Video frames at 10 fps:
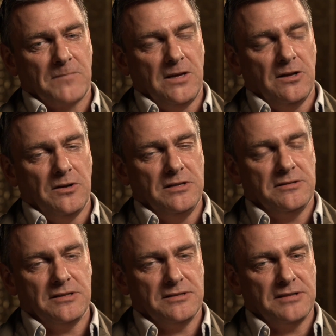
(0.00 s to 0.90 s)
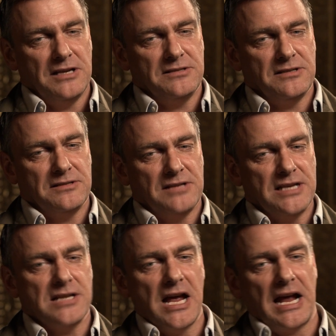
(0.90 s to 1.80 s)
you know, it's just it's just
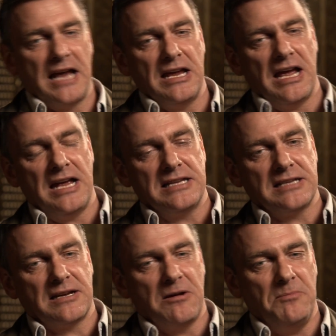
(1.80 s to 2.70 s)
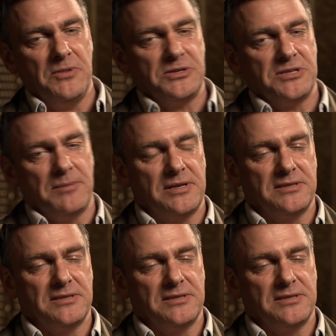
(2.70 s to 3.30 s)
it's like it's a comradeship,